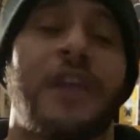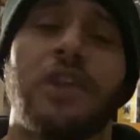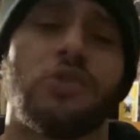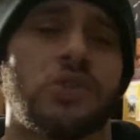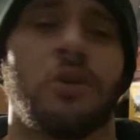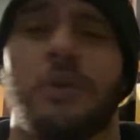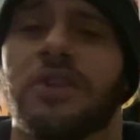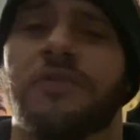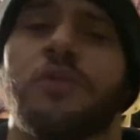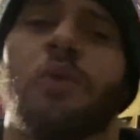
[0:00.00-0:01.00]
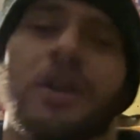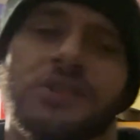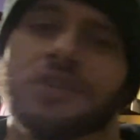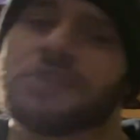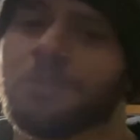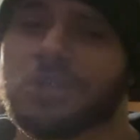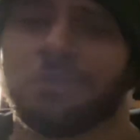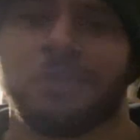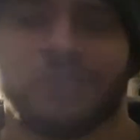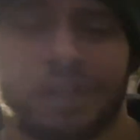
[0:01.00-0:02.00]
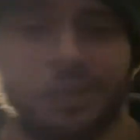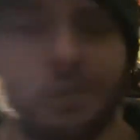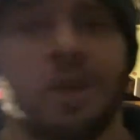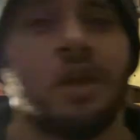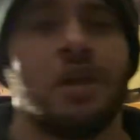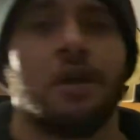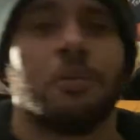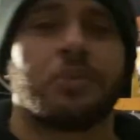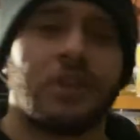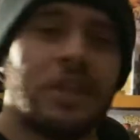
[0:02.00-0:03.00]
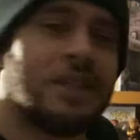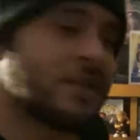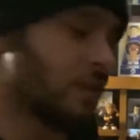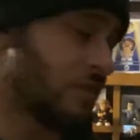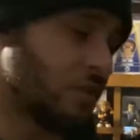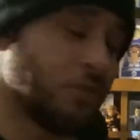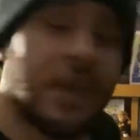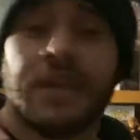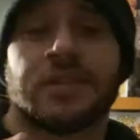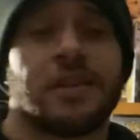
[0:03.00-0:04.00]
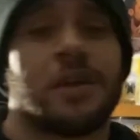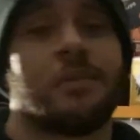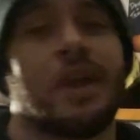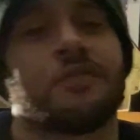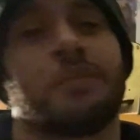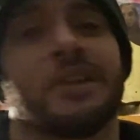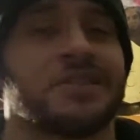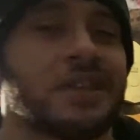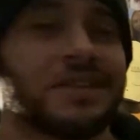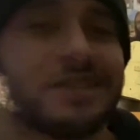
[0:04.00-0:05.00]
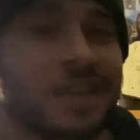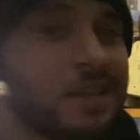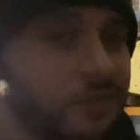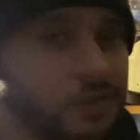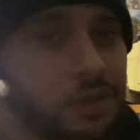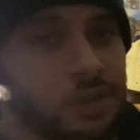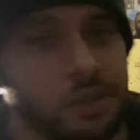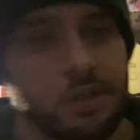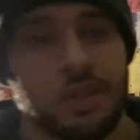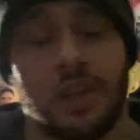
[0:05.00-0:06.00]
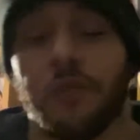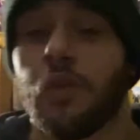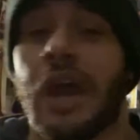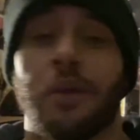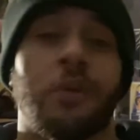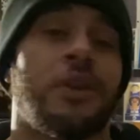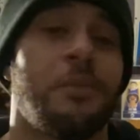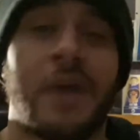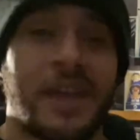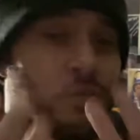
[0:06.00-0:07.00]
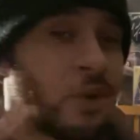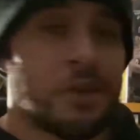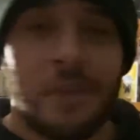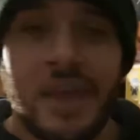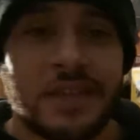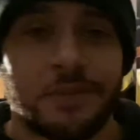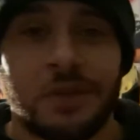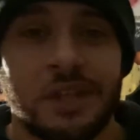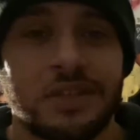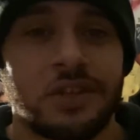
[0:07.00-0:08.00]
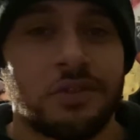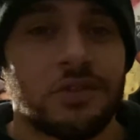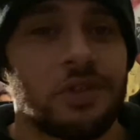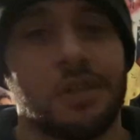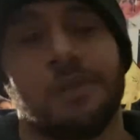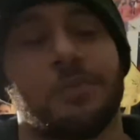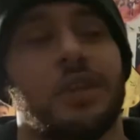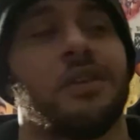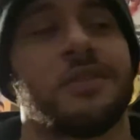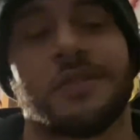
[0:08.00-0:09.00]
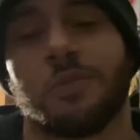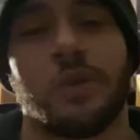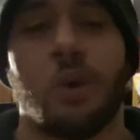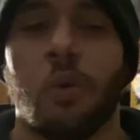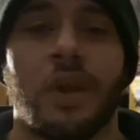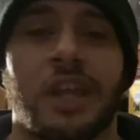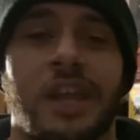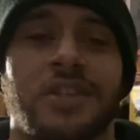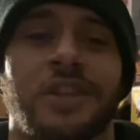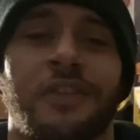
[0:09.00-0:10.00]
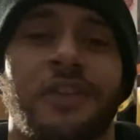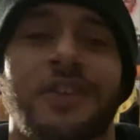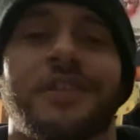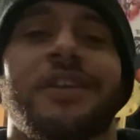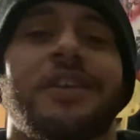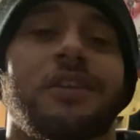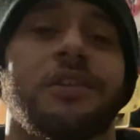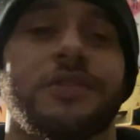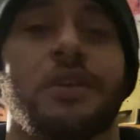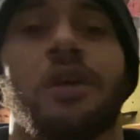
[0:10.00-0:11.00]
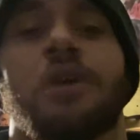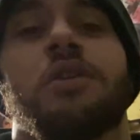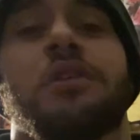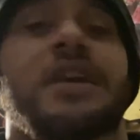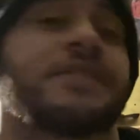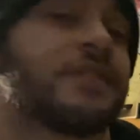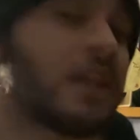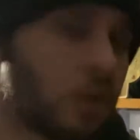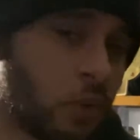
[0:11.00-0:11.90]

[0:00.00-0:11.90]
you so much if you watched this much of my video. Please, until next time, everybody stay safe. If you got to wear your mask, man, seriously, because we don't want to catch nothing that's going to kill us. You guys think